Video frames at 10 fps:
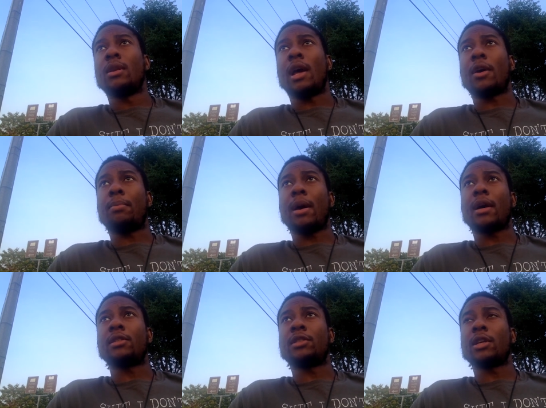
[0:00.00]
Like a pack
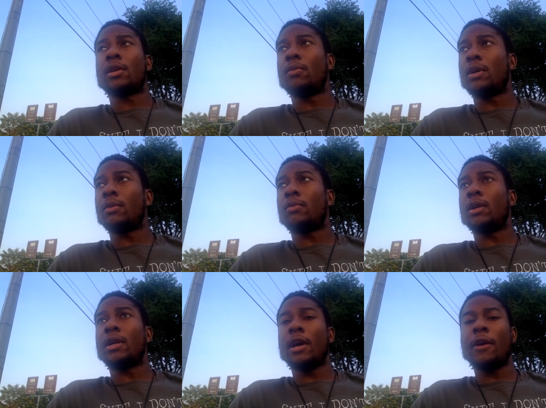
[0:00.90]
of chicken
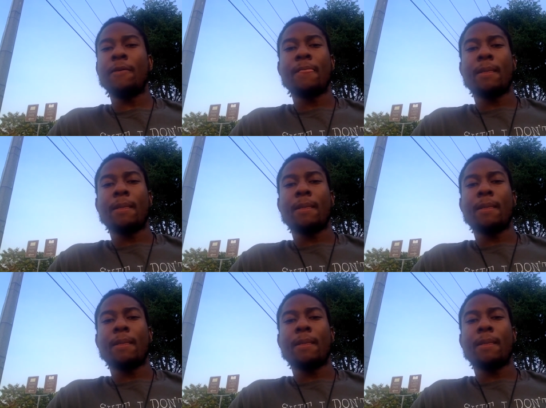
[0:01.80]
one day